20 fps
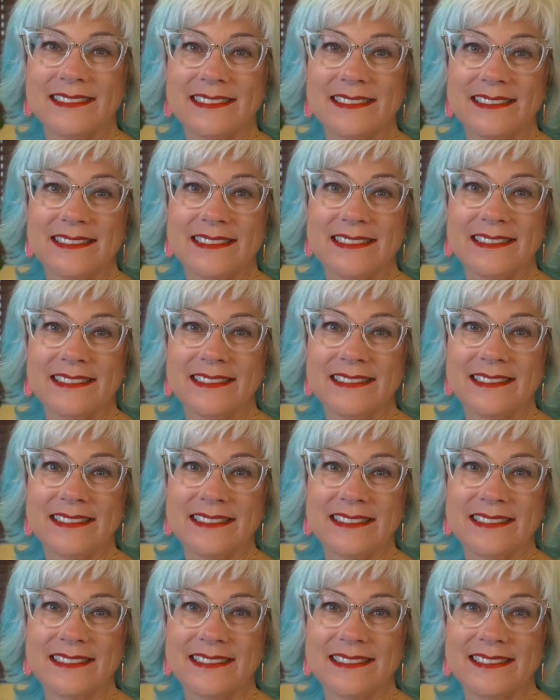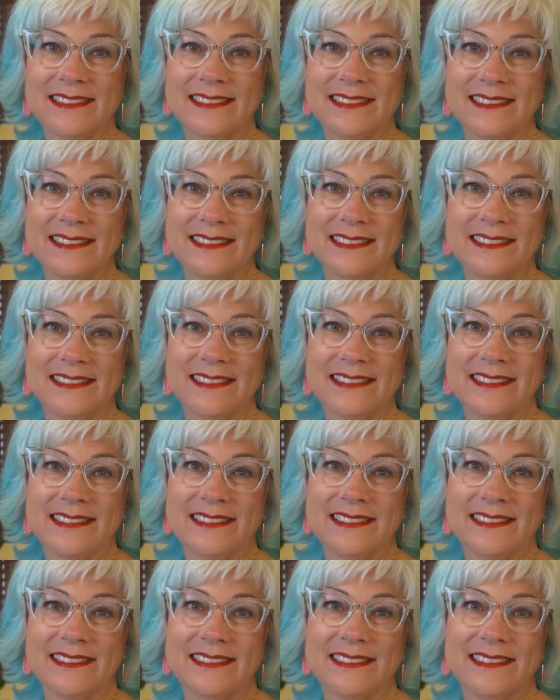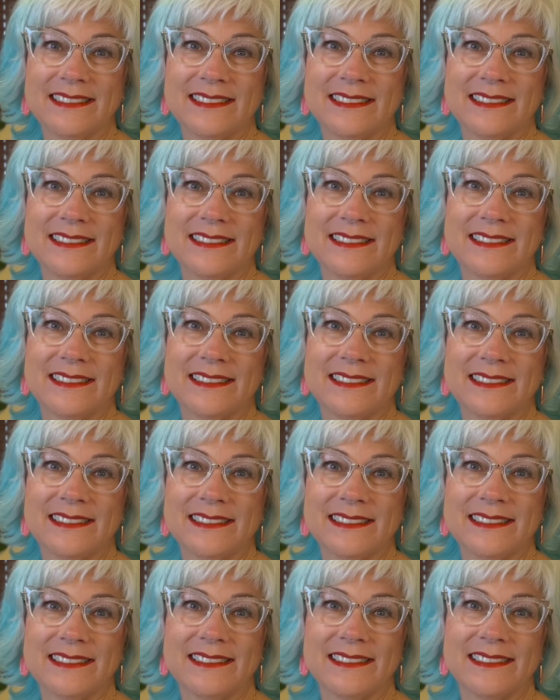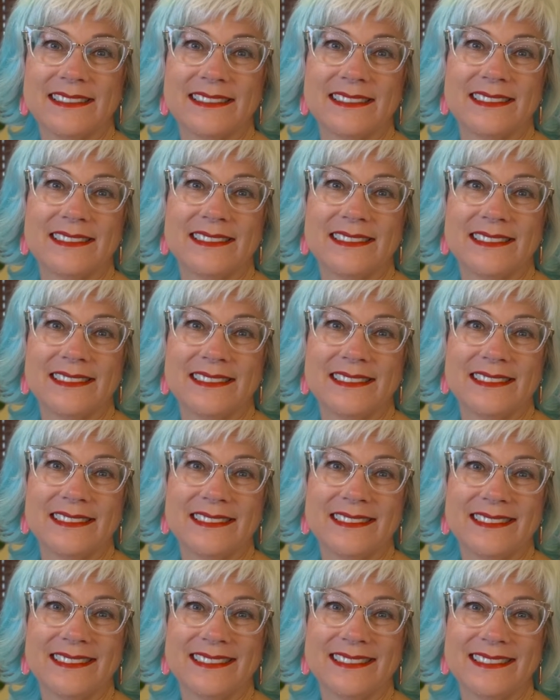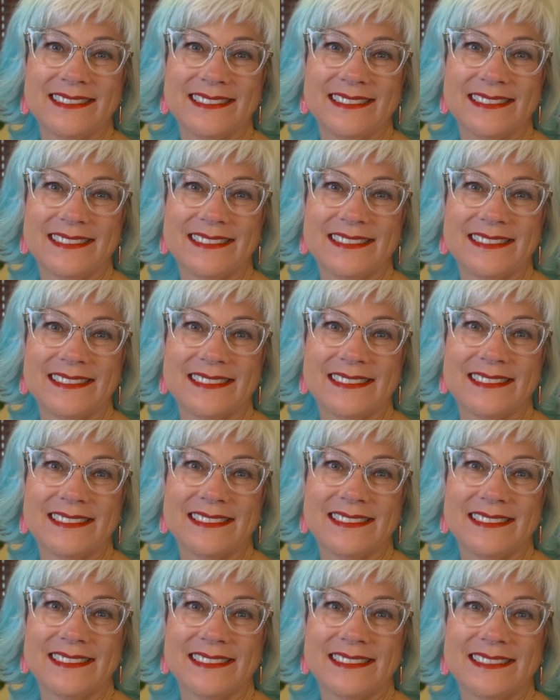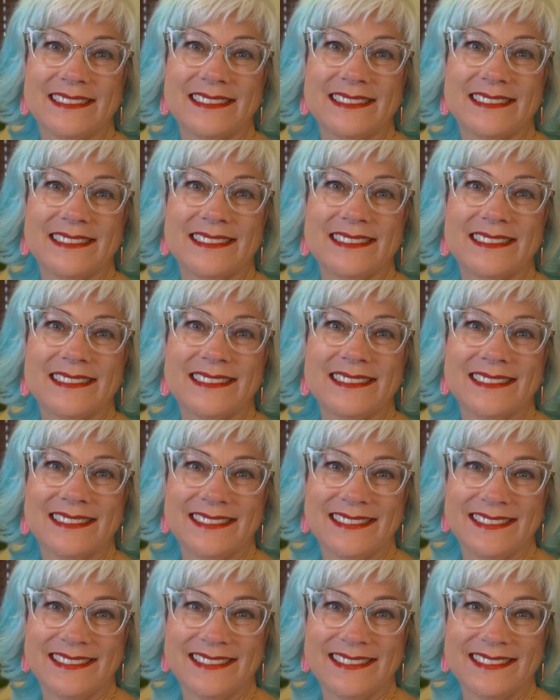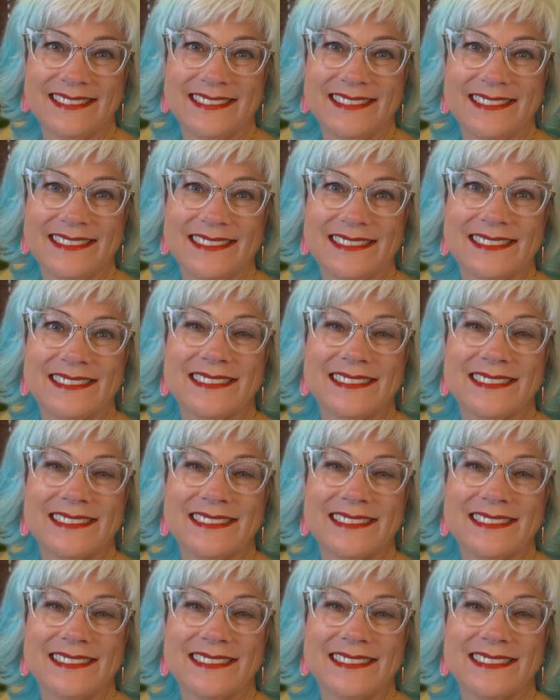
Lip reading: [no speech]